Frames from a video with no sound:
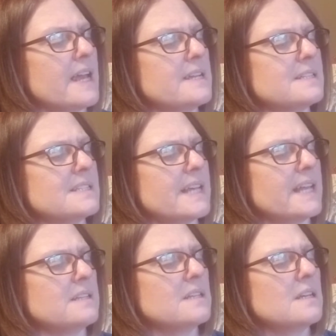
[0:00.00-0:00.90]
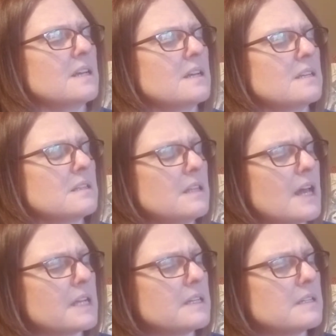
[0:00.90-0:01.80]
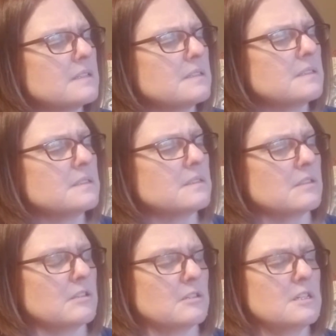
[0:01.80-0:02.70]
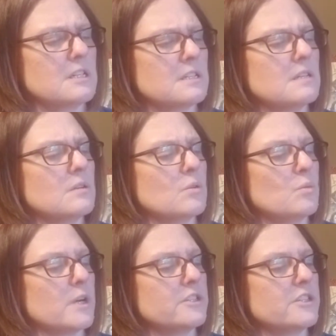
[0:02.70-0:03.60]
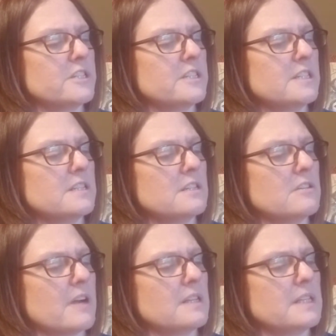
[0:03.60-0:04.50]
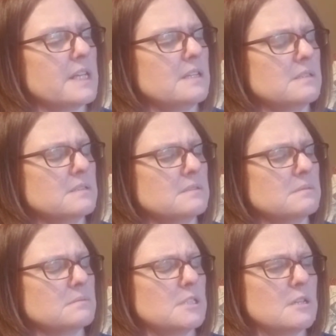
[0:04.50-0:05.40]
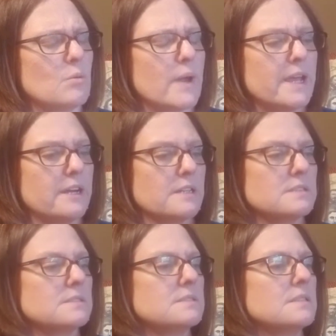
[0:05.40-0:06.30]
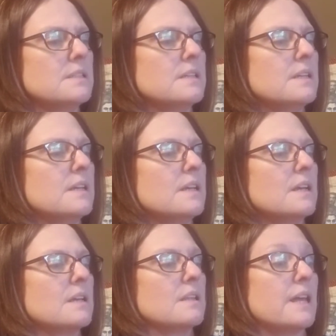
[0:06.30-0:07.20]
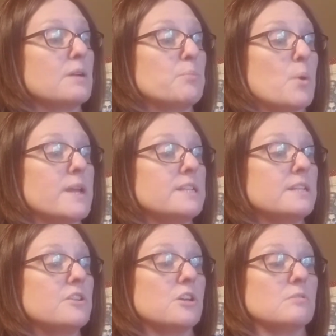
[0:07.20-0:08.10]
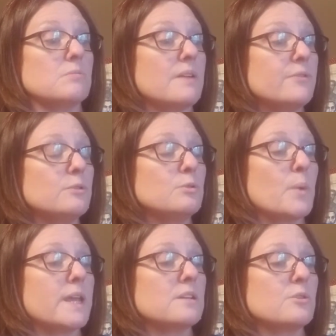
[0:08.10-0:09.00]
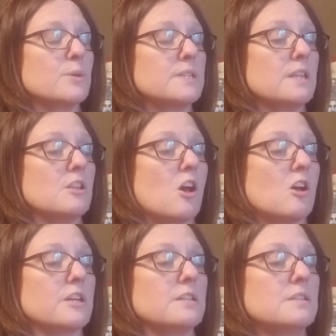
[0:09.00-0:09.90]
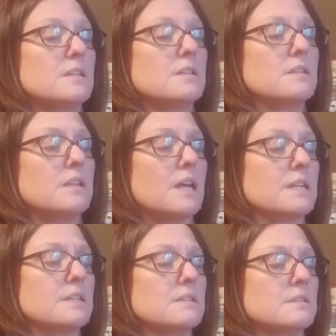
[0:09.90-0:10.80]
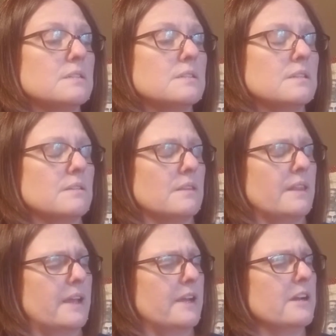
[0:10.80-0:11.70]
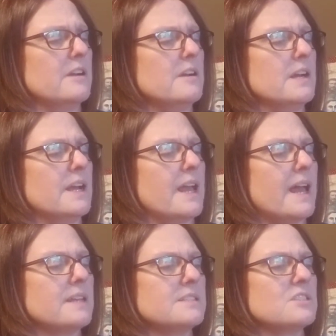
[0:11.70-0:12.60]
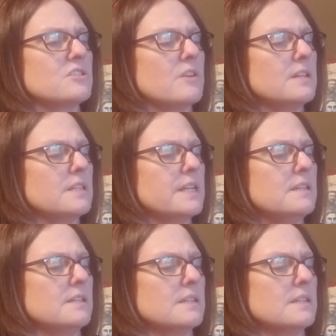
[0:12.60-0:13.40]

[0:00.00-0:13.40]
and said, Cluck. Look, wondered Gruntly. Look where? Cluck pointed her ruffled wing toward the log. Cluck. There? Asked Gruntly.